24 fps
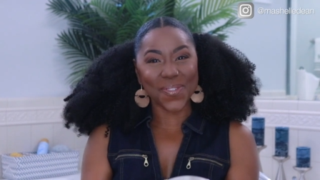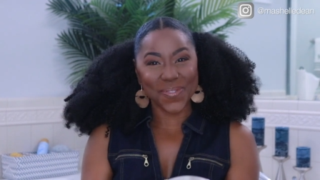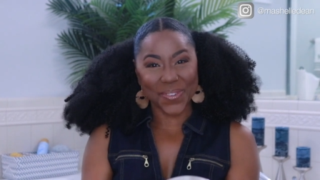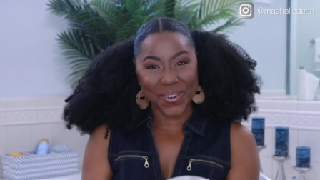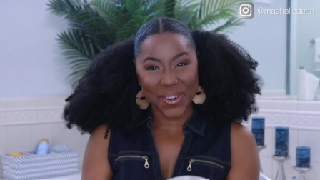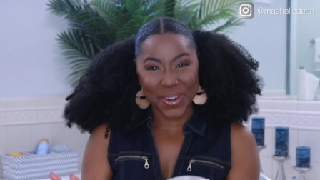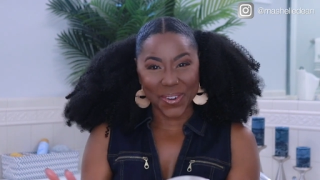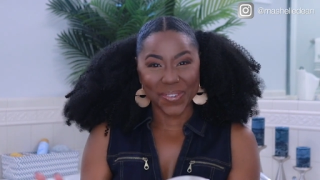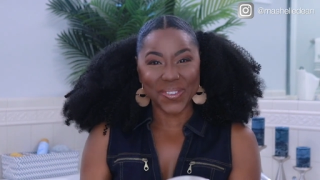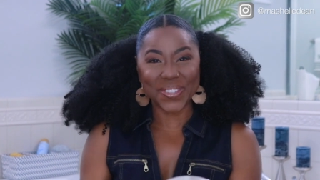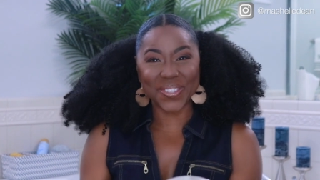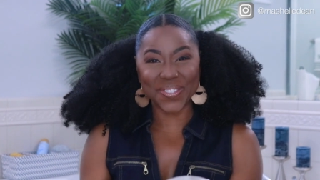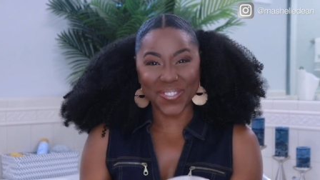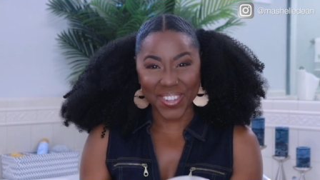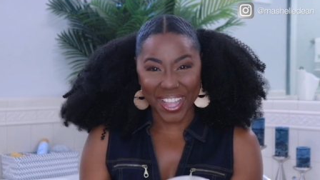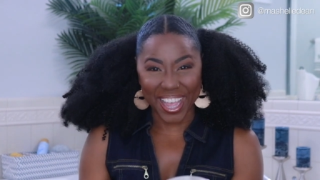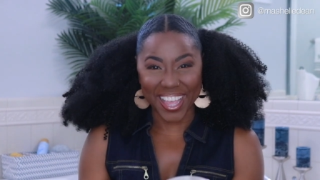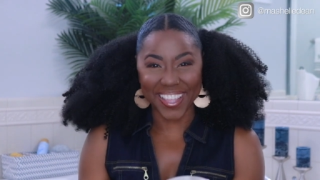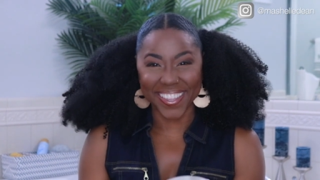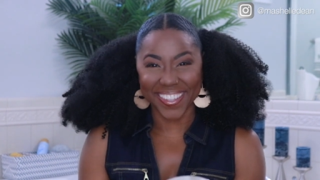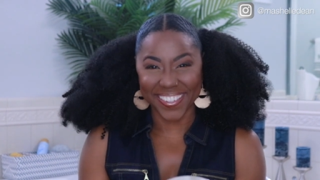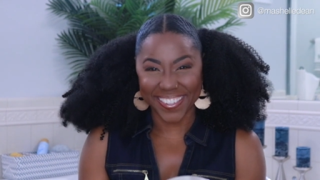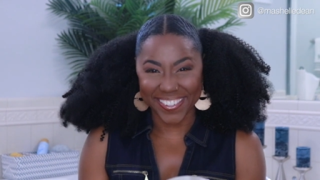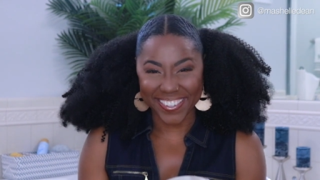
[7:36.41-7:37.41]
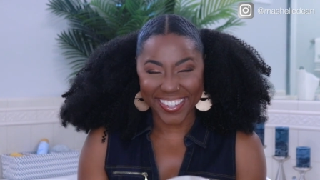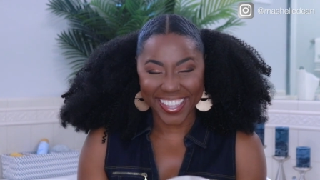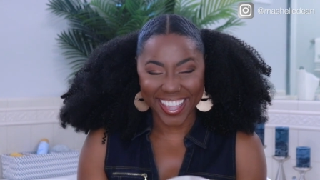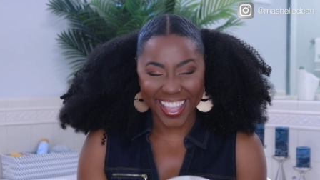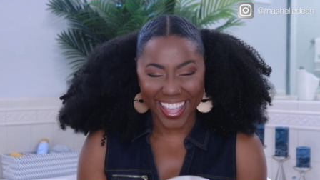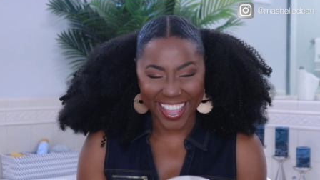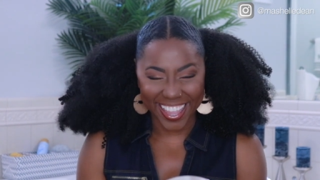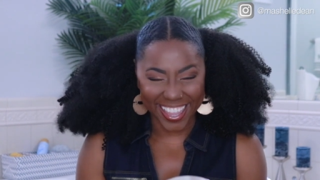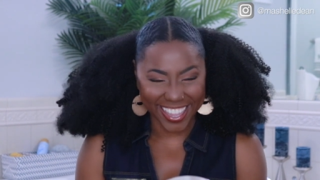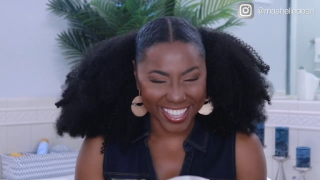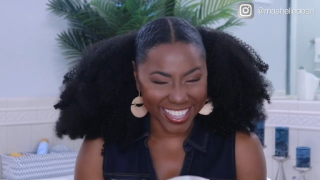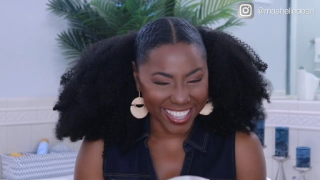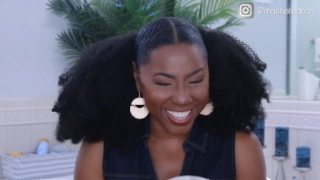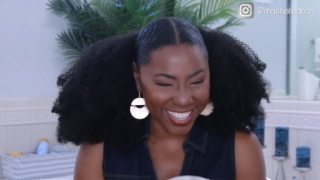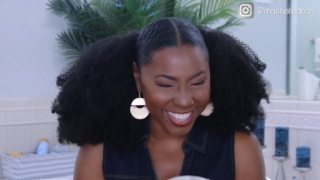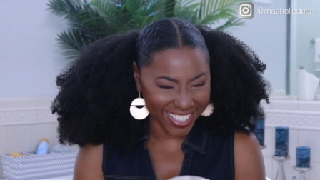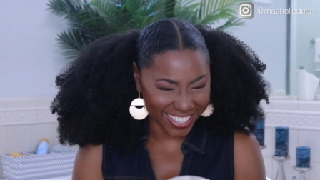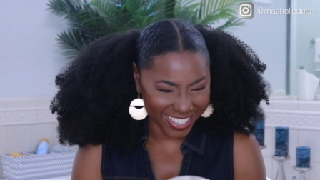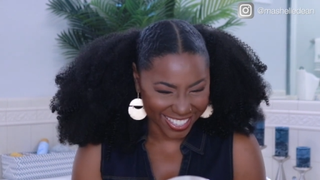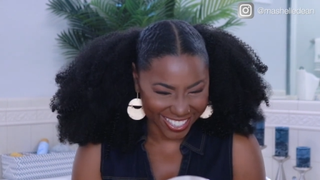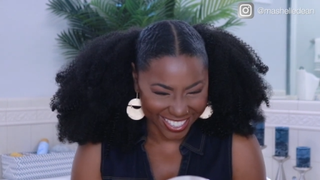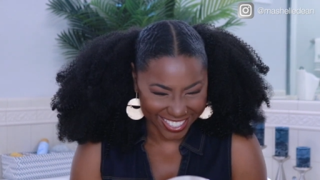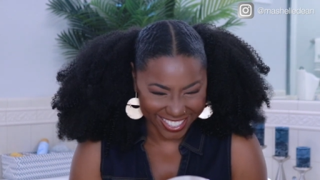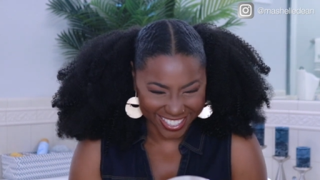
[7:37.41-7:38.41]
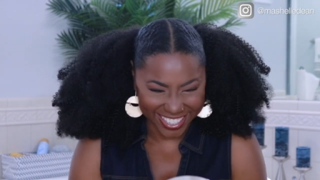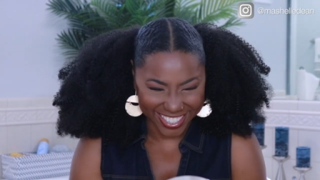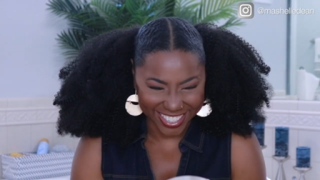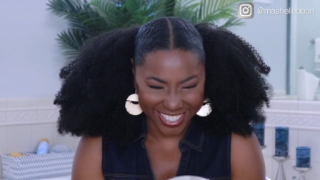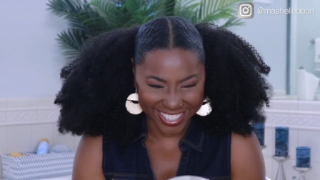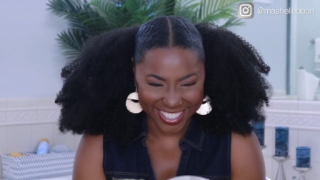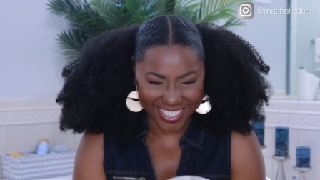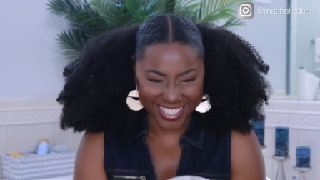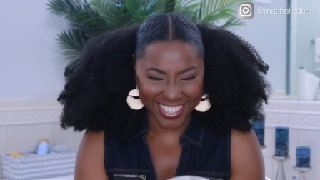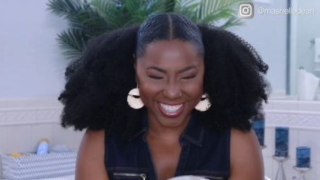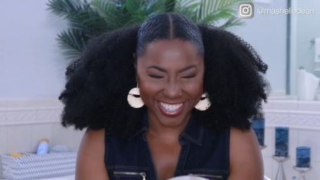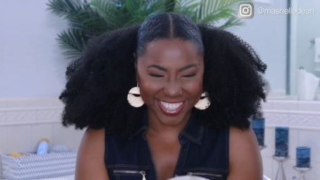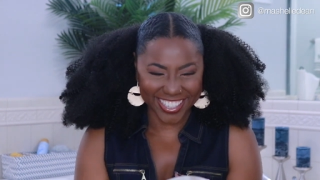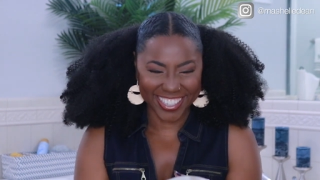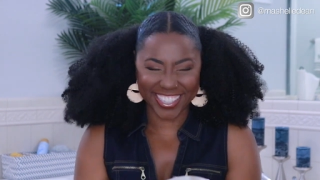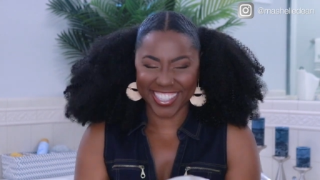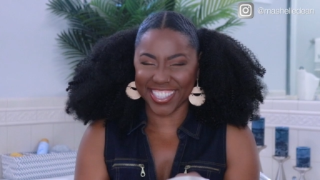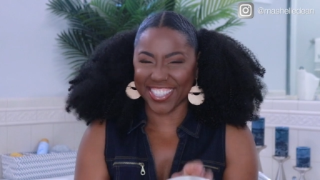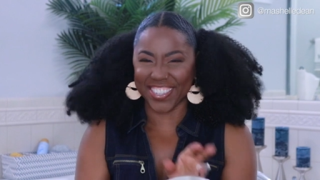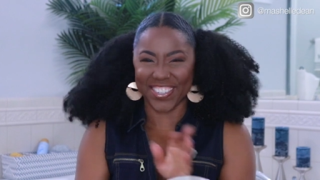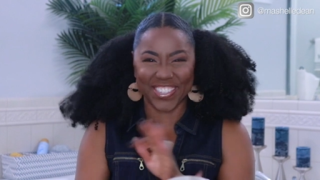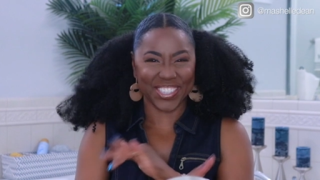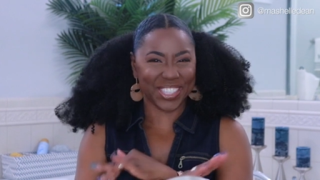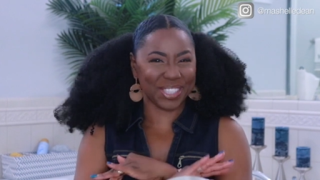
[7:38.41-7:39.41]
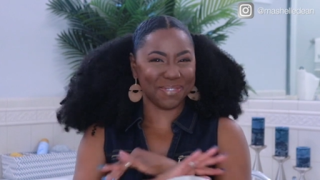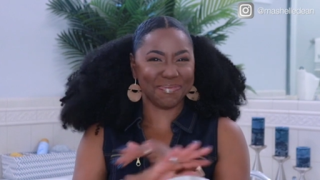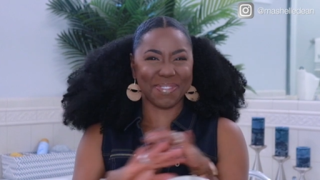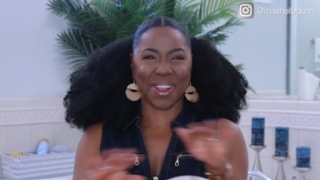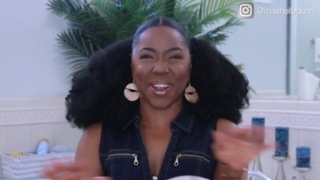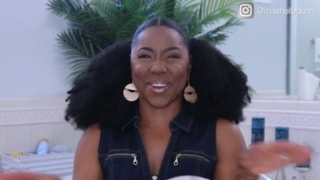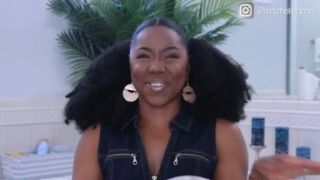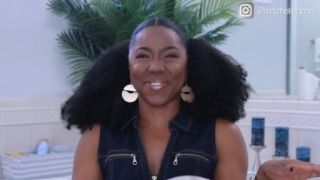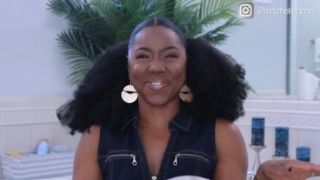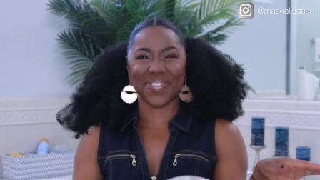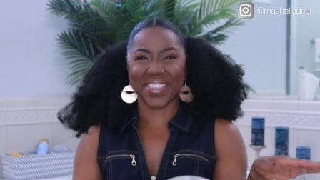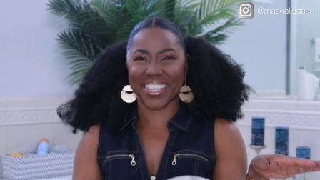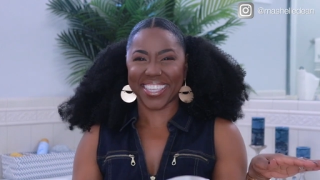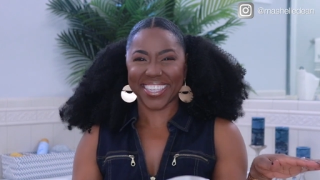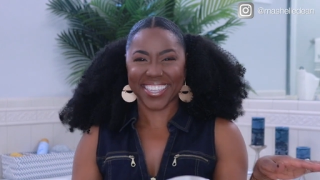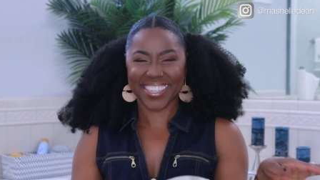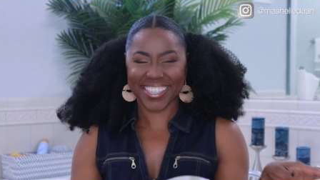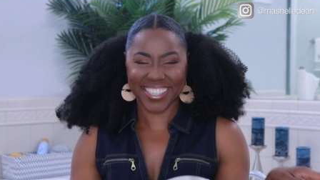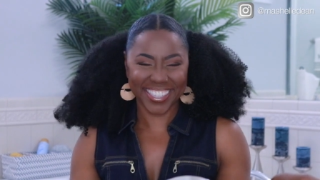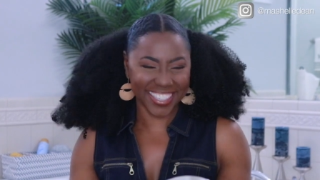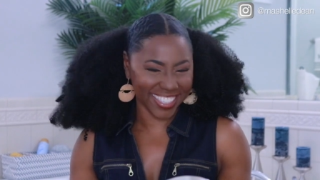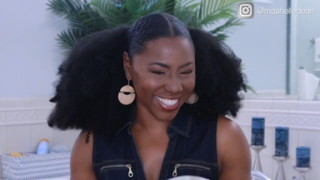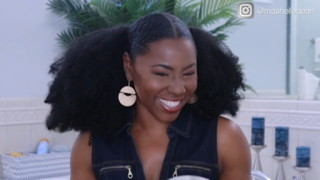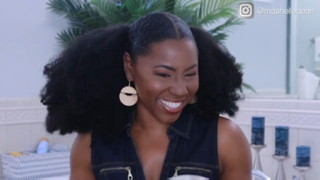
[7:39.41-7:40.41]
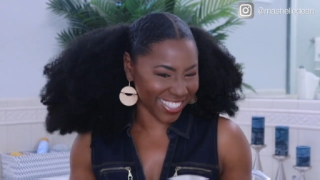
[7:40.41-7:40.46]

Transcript: Girl was fly though, okay? So it's perfect.